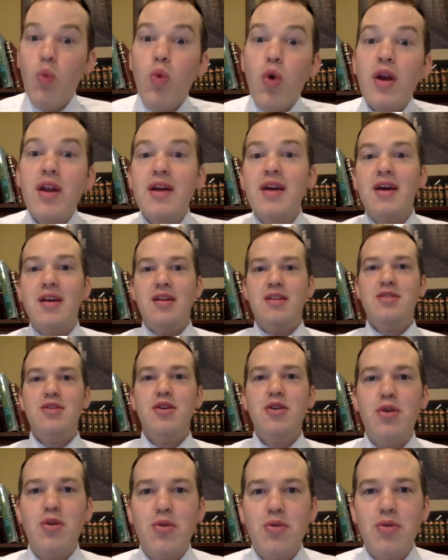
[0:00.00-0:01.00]
What are you going to
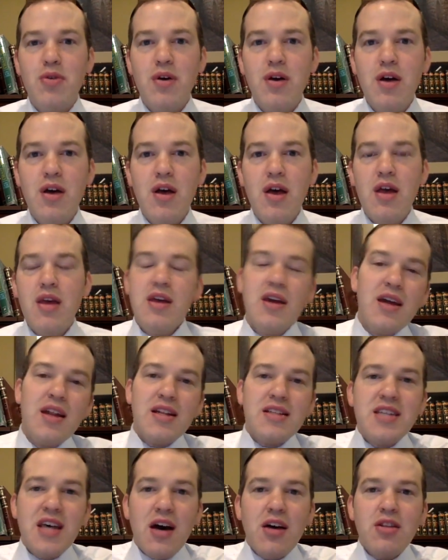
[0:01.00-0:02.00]
do? You
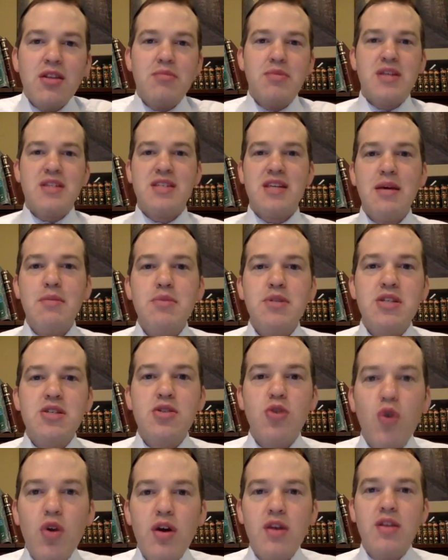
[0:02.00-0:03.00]
going to tell them the same
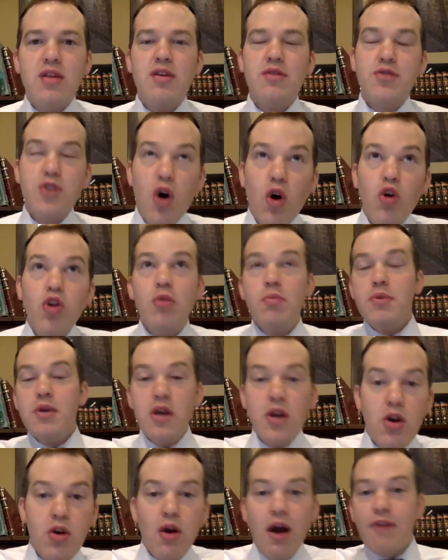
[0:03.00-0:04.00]
story that you told them
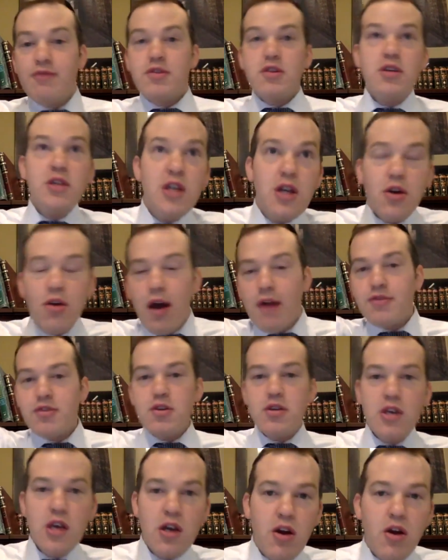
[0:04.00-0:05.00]
year after year
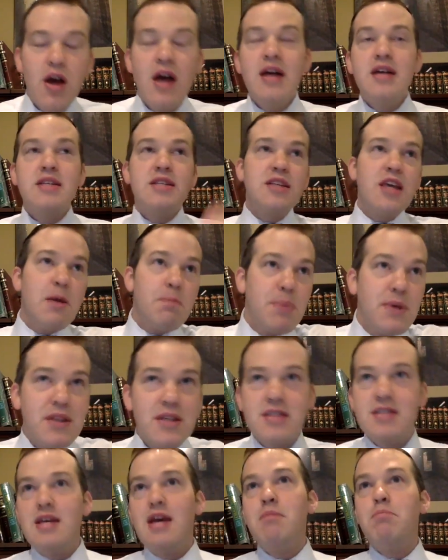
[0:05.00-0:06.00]
after year, skipping
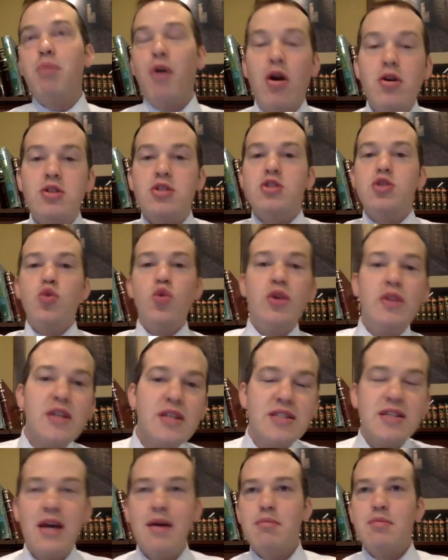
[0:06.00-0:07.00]
the same parts, doing the
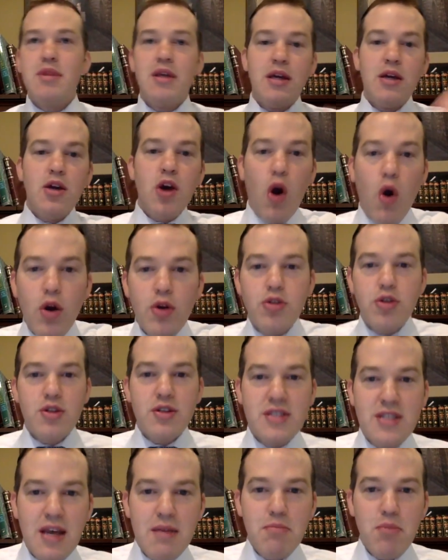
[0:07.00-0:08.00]
same thing, going through the
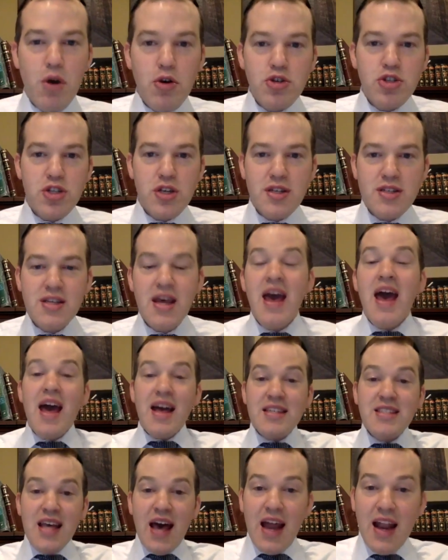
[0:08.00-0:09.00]
same motions?
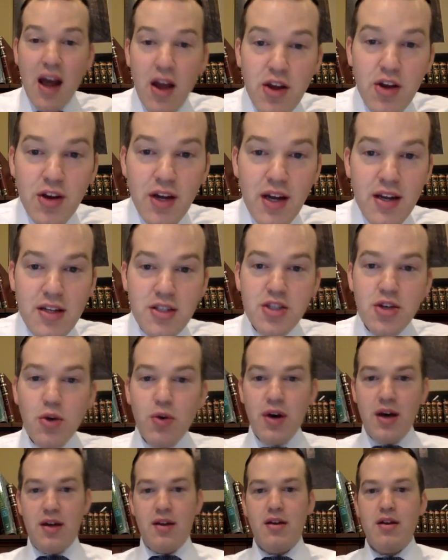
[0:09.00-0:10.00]
Is that how you're going to
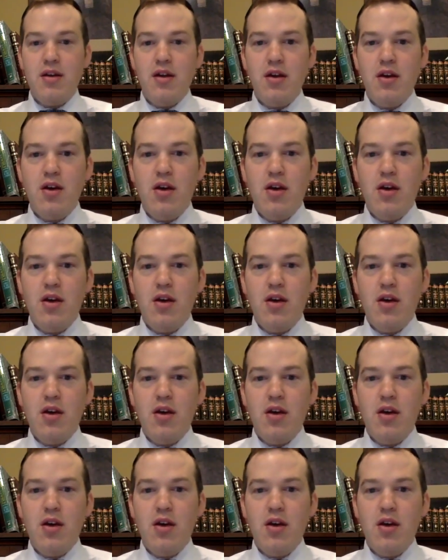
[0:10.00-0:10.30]
do it?